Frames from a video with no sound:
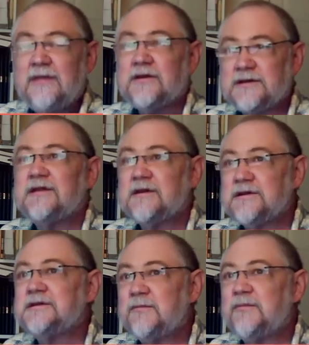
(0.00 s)
And
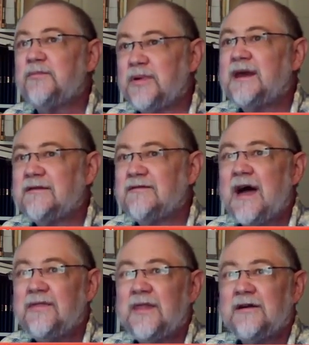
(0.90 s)
there's plenty of
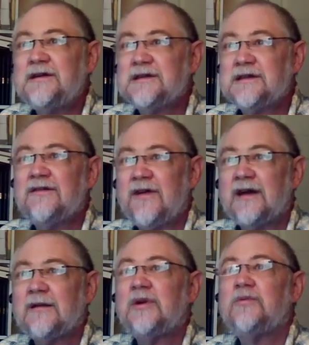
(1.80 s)
that, and they're easily
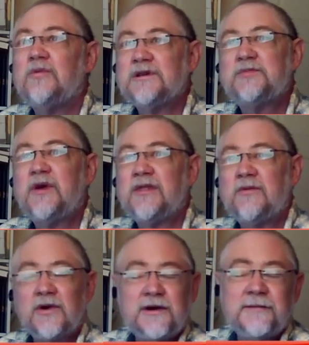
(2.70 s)
available, and we'll spread
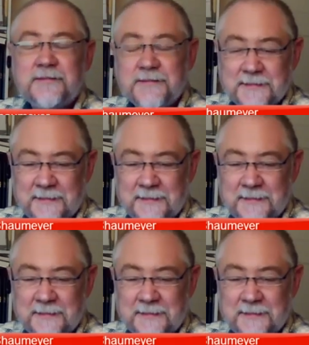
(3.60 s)
the word.